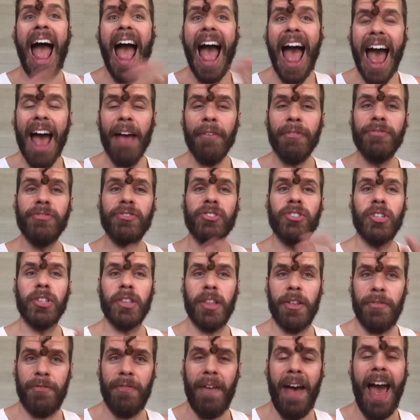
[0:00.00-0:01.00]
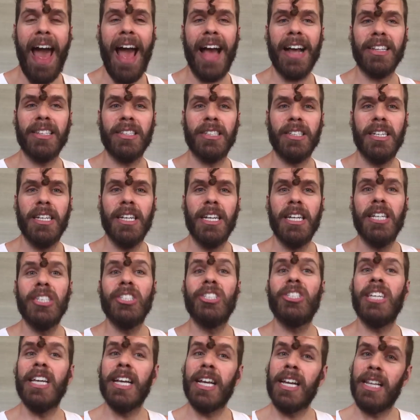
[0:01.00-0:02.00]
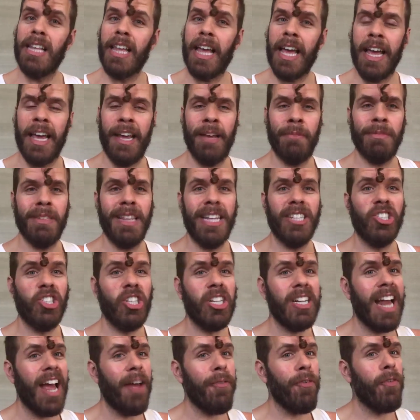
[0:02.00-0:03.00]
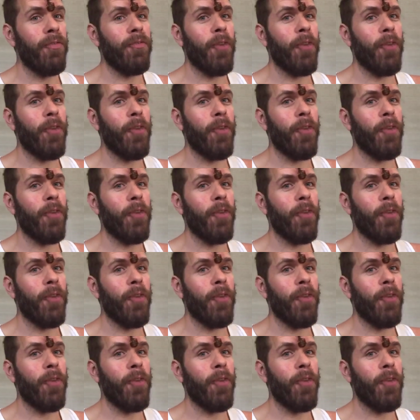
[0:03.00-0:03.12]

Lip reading: After the fact, she claimed that she never